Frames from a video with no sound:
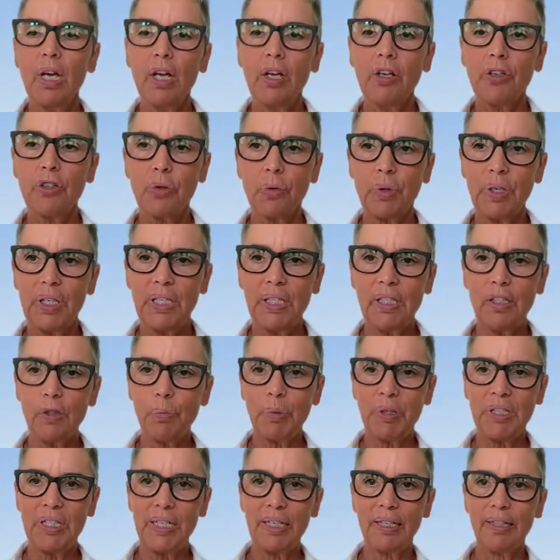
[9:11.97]
So in this
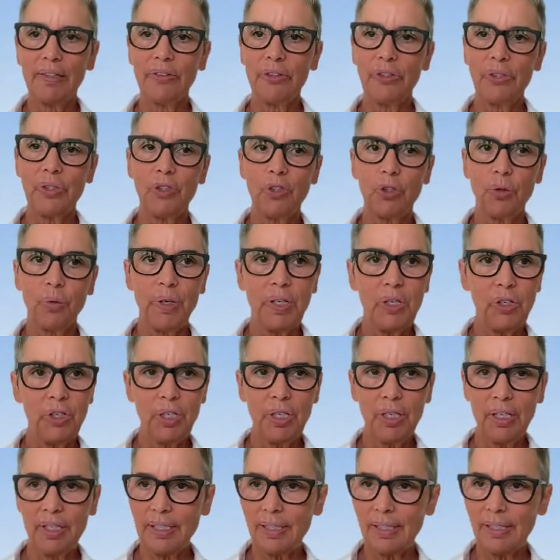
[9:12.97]
particular
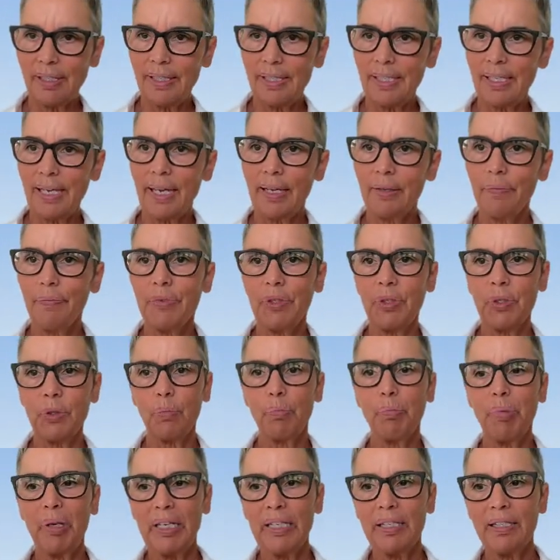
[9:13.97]
situation, as I said, there's a
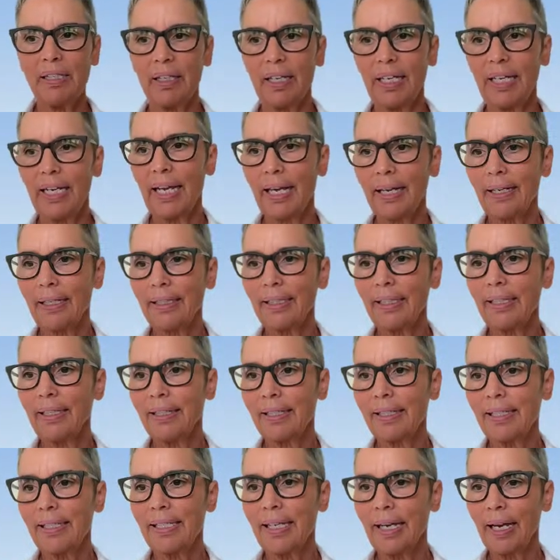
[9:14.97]
baseline
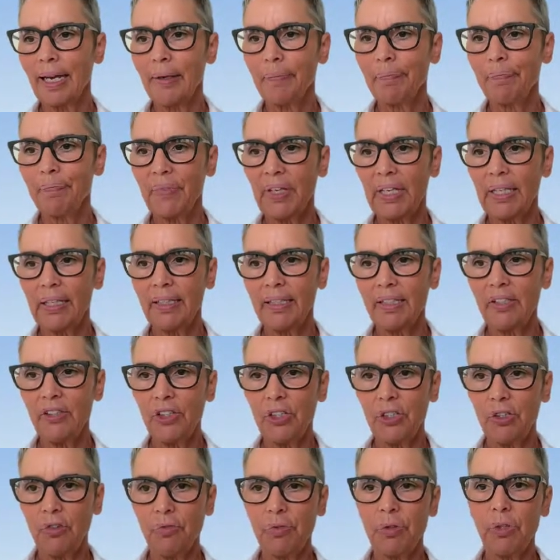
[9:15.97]
analytics done. And let's
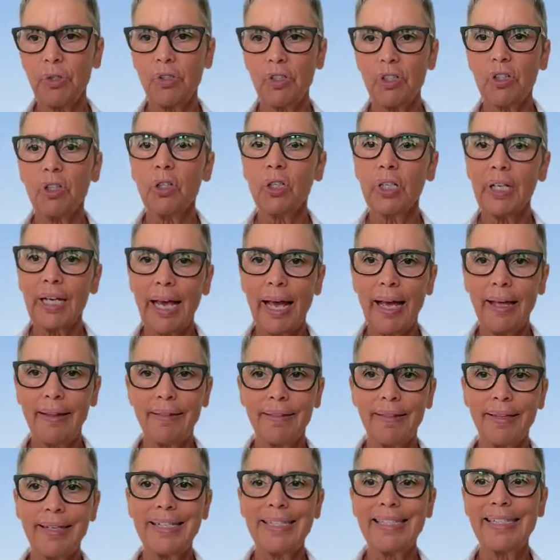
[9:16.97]
just first look
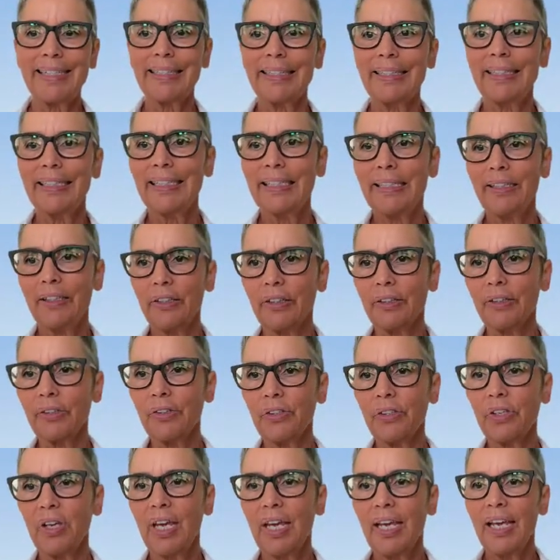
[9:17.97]
at this
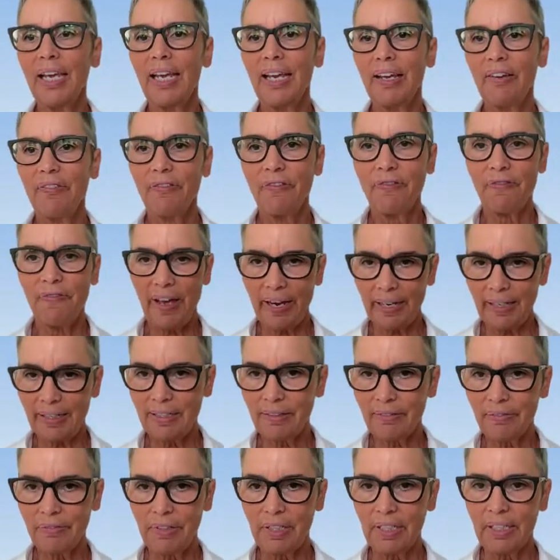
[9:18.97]
leader's
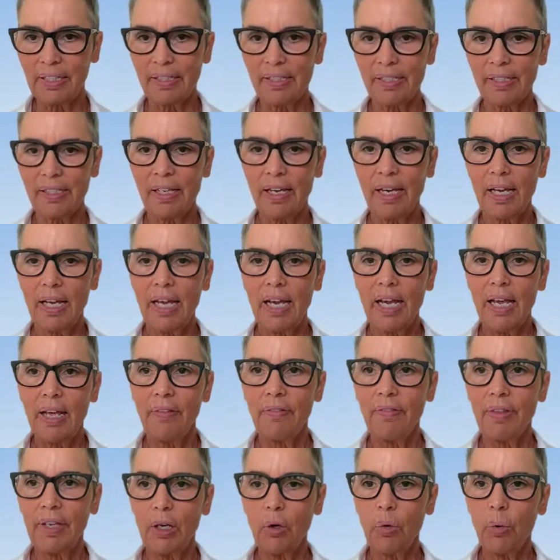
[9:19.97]
effectiveness.
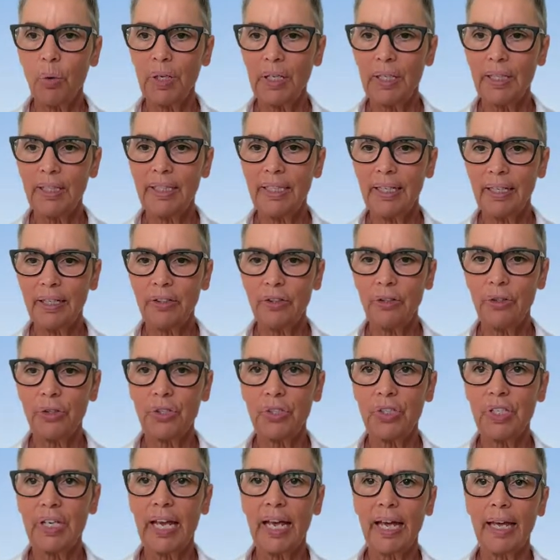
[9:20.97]
They quickly
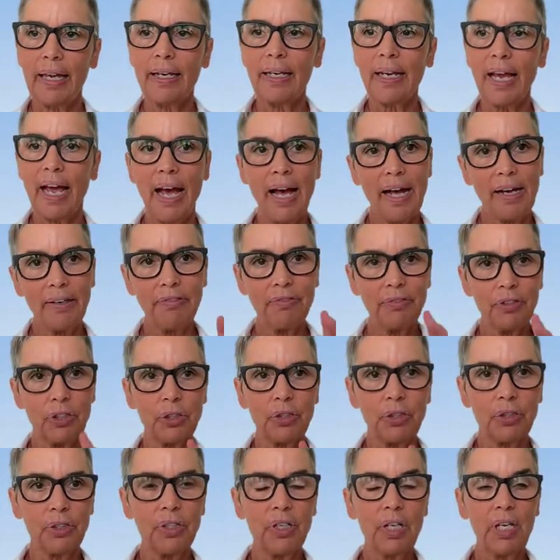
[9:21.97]
understand
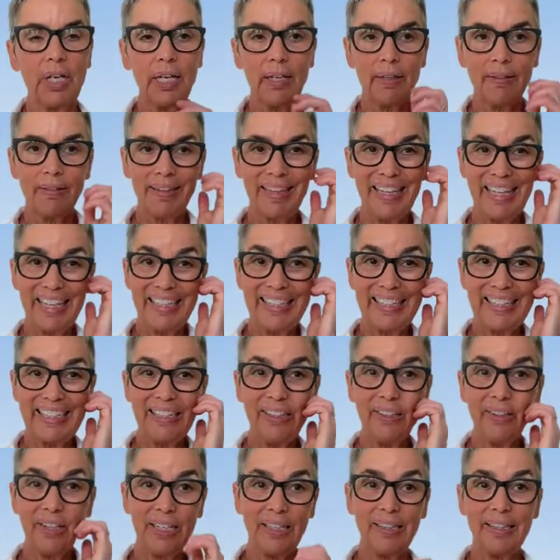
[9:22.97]
after the
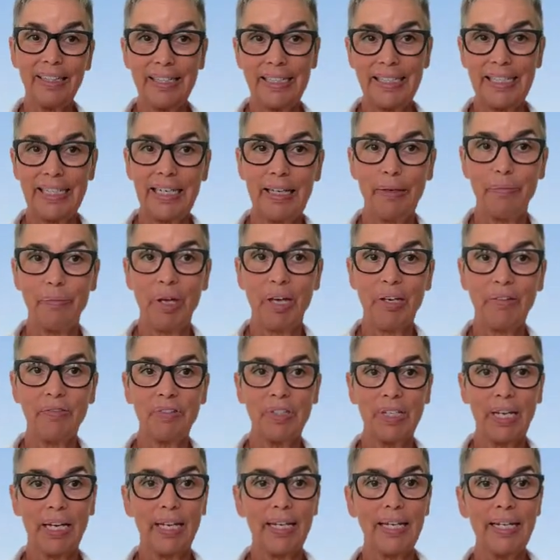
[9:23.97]
leader and the team have
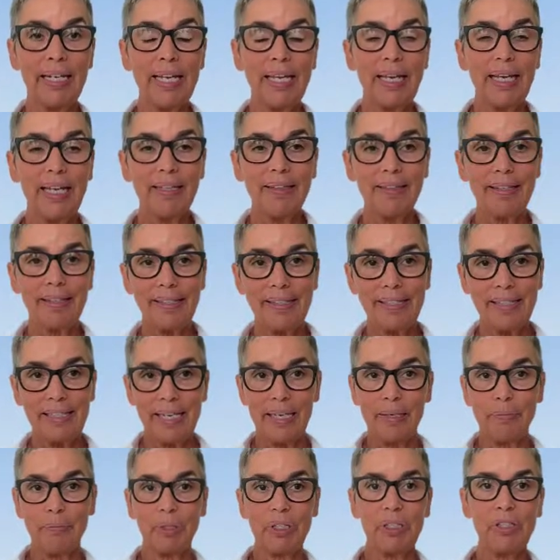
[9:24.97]
done the
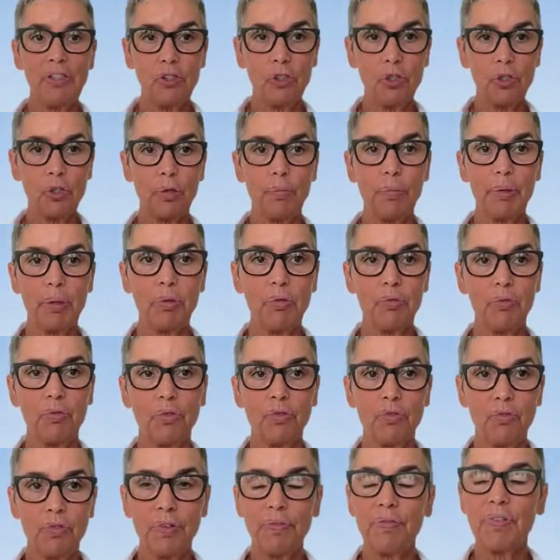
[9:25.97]
statements, took about
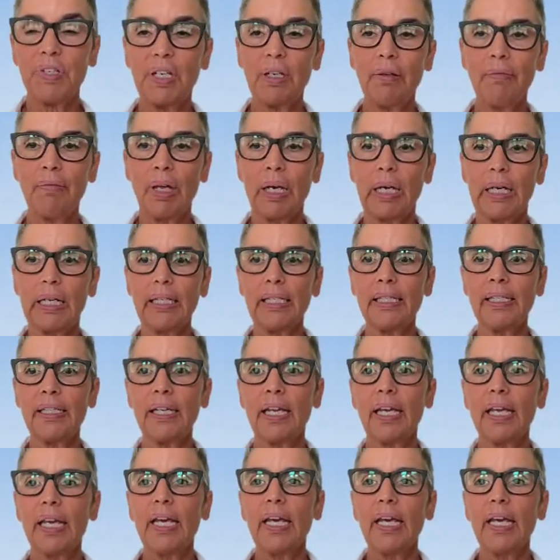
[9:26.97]
15 minutes,